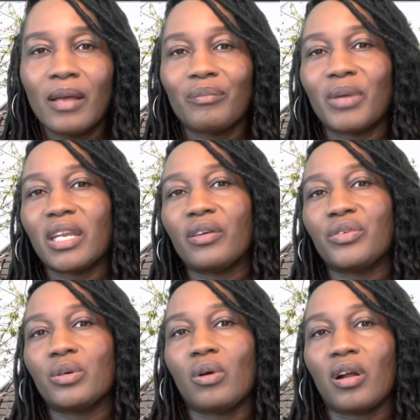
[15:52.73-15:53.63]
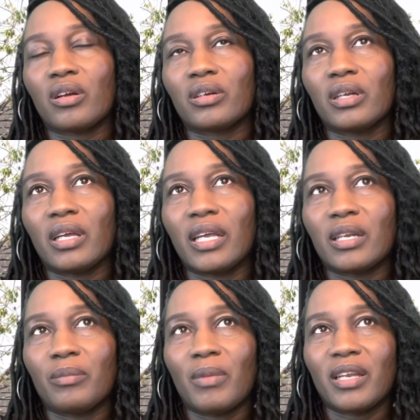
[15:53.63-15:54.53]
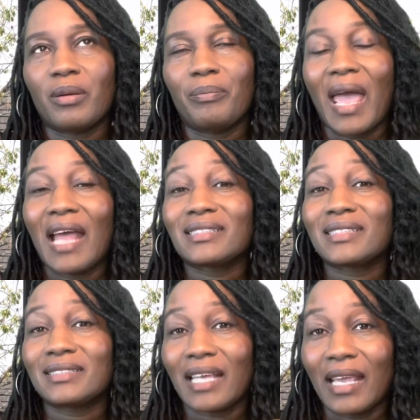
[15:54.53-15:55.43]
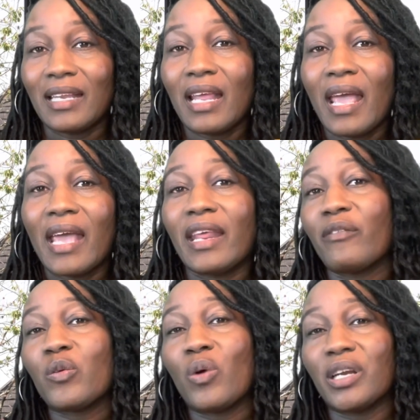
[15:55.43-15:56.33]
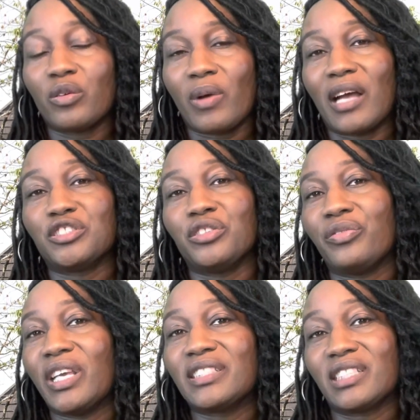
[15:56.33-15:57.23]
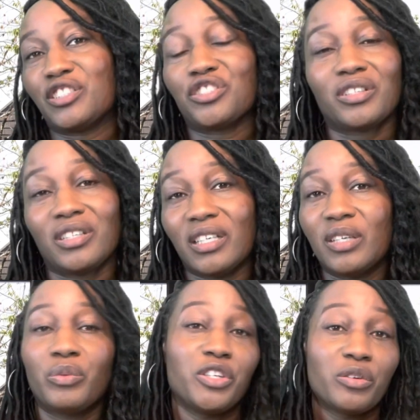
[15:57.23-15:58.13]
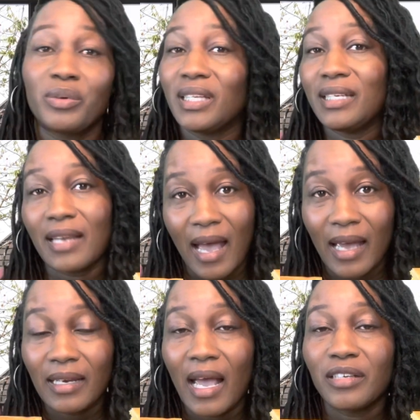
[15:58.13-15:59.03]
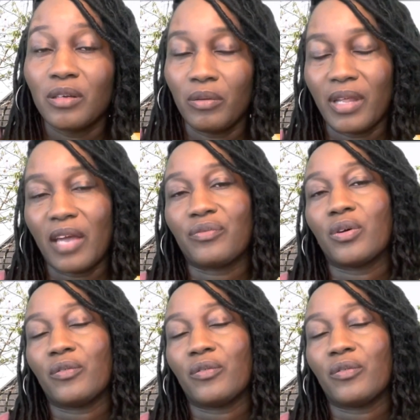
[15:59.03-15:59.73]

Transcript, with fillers: Many of you are in a, in a bad state, and everyone around you thinks that you're good when you're really not. I know that for a